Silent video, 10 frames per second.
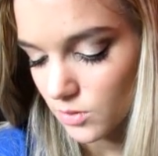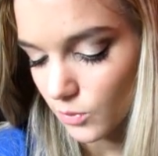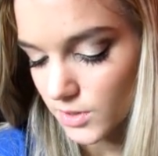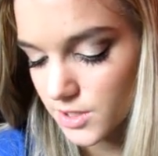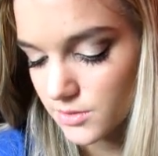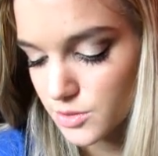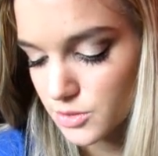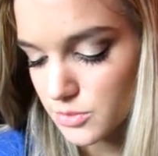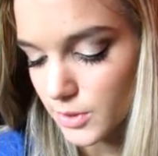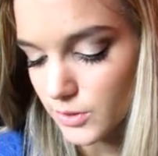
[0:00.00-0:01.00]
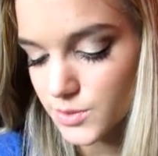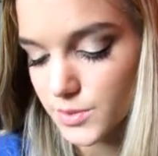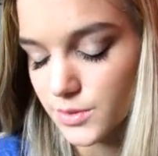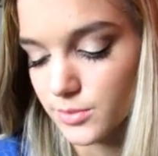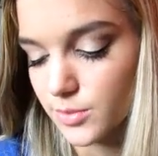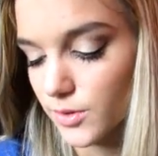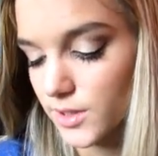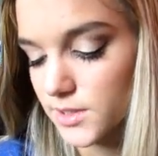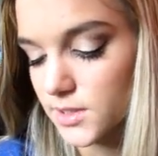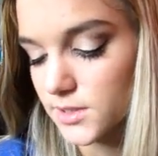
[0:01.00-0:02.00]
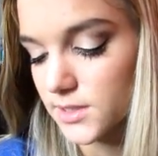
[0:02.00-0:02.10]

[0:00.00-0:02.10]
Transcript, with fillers: what do you do most when you're bored?